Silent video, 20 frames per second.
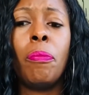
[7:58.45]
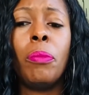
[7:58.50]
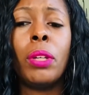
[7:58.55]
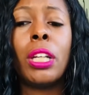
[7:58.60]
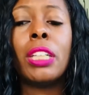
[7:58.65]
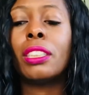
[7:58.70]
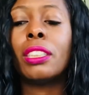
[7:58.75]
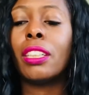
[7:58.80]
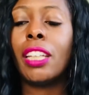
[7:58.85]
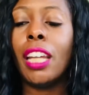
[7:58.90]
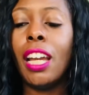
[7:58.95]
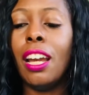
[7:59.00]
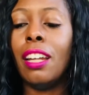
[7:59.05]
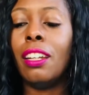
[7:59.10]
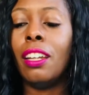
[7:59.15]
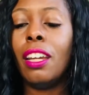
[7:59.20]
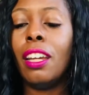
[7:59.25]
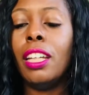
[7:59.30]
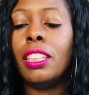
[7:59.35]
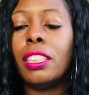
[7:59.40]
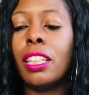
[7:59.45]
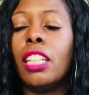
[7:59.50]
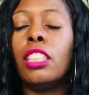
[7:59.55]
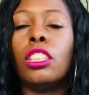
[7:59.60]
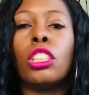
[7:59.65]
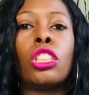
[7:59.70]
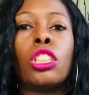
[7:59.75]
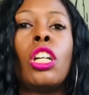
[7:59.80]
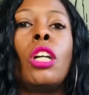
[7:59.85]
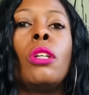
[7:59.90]
Because again, he's getting
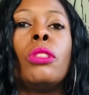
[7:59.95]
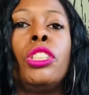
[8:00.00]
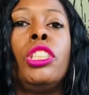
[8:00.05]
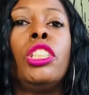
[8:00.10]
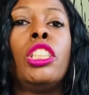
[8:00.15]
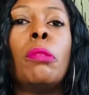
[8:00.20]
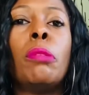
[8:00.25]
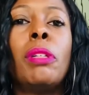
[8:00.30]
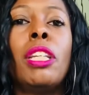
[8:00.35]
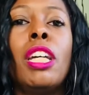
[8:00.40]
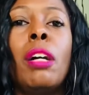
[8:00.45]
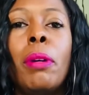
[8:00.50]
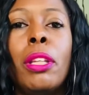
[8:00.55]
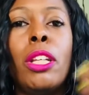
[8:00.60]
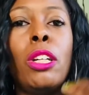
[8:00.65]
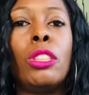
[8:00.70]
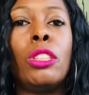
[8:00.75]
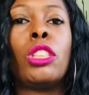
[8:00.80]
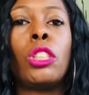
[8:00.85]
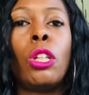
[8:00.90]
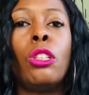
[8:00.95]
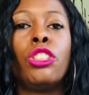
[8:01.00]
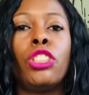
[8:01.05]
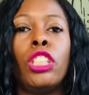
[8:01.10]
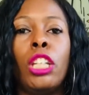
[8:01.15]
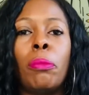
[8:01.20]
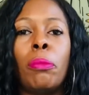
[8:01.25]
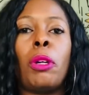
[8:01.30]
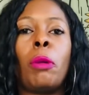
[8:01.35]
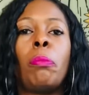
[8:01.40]
searched. He's Eminem and they're searching
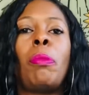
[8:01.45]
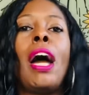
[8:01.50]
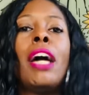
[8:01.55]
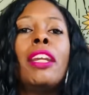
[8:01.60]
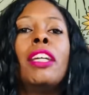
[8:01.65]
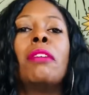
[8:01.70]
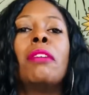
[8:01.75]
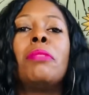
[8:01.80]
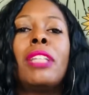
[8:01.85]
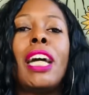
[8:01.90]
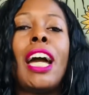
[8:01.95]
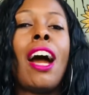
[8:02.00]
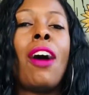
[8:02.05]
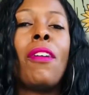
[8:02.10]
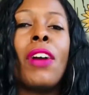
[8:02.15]
him. They're patting him down,